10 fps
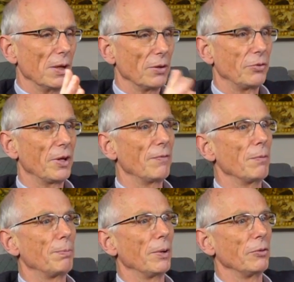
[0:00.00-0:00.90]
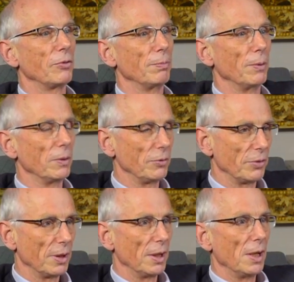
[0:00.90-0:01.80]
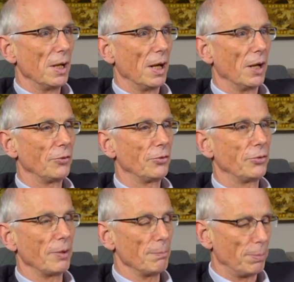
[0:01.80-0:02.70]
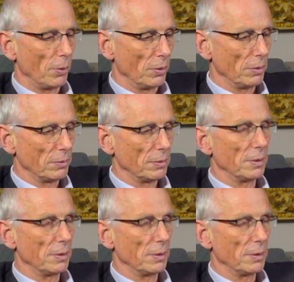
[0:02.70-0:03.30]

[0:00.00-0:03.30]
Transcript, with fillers: The seven principles are simple